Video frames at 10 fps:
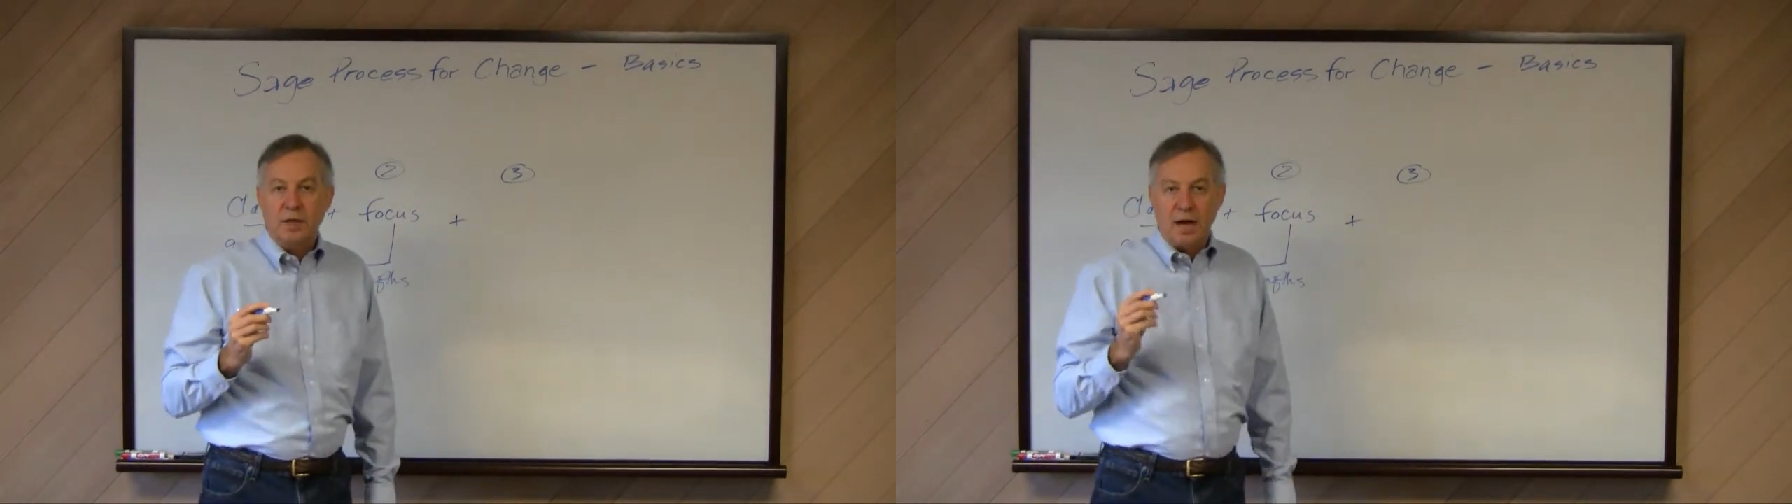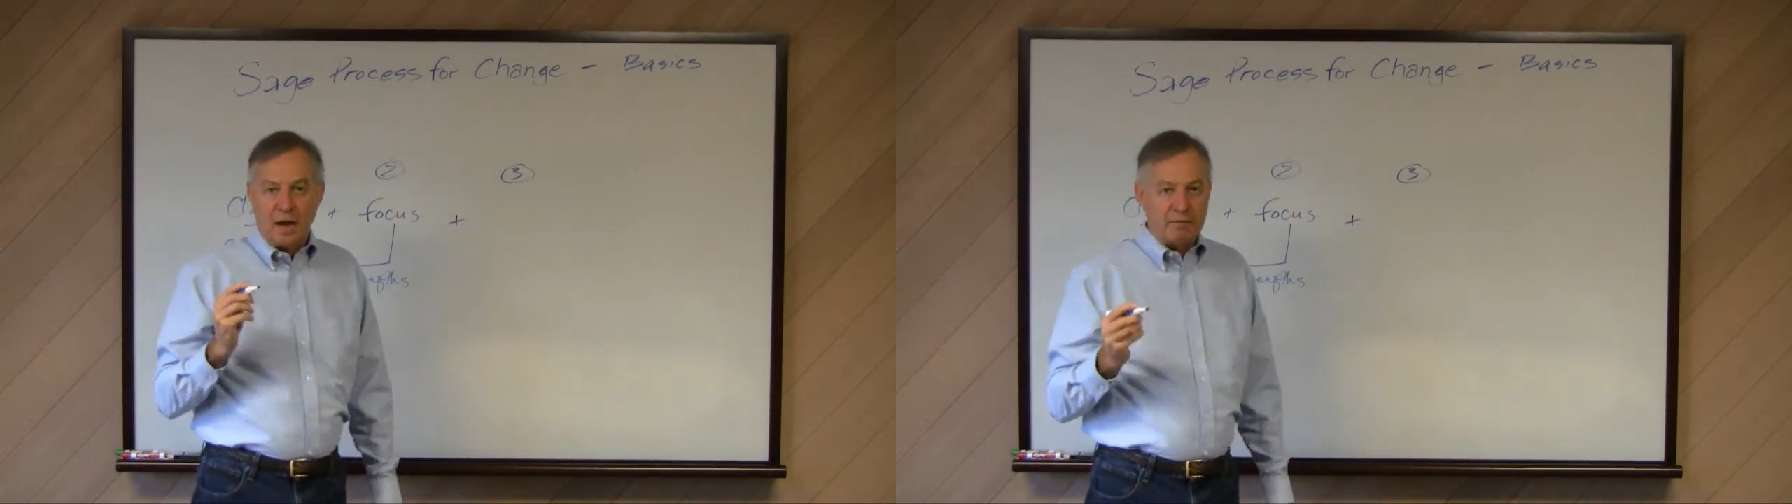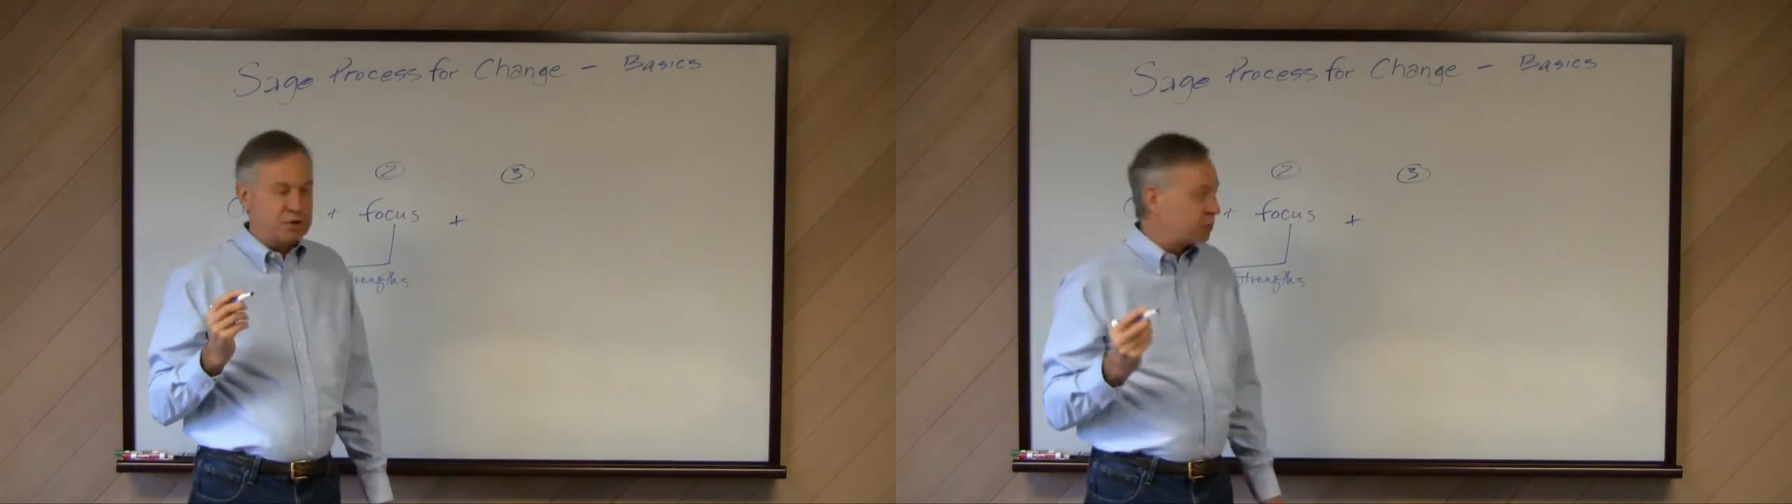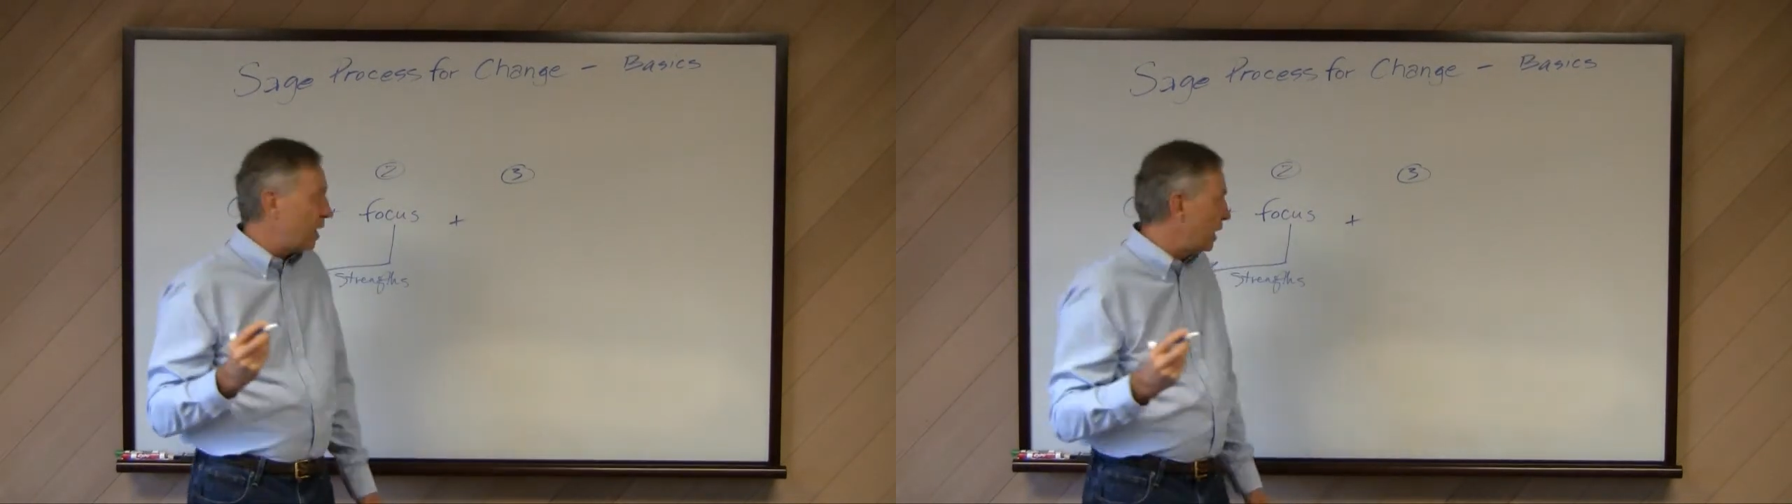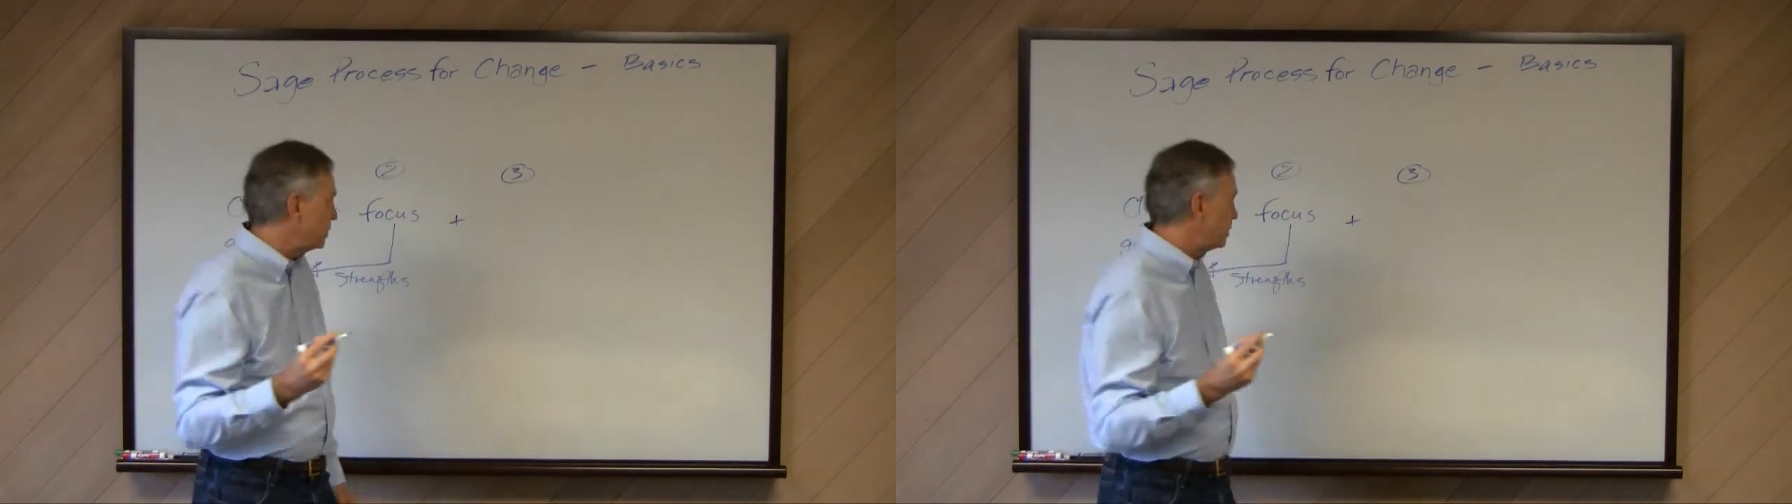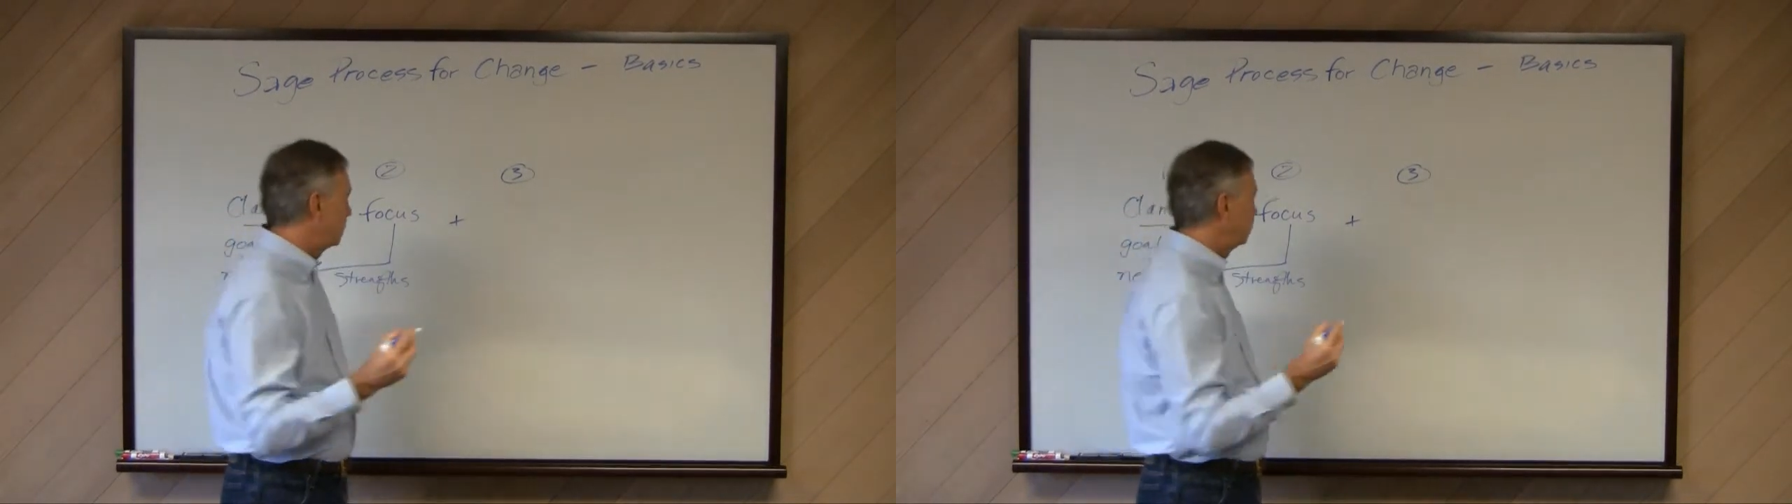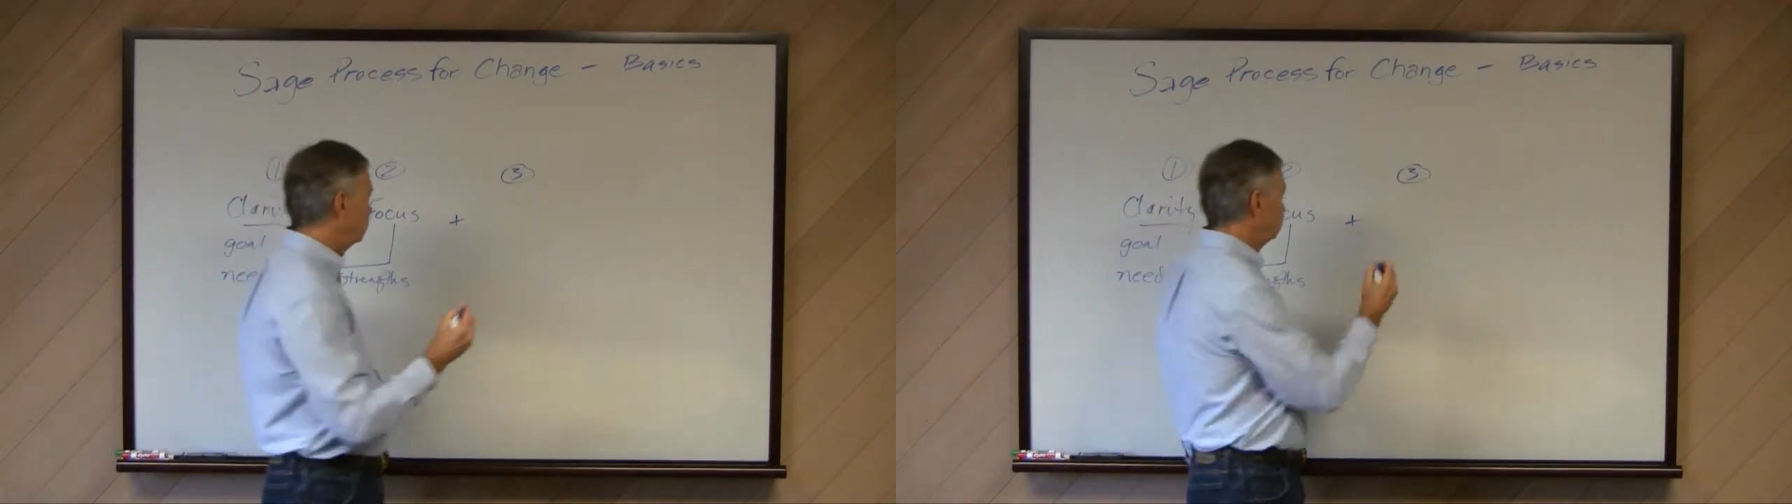to have a strategy.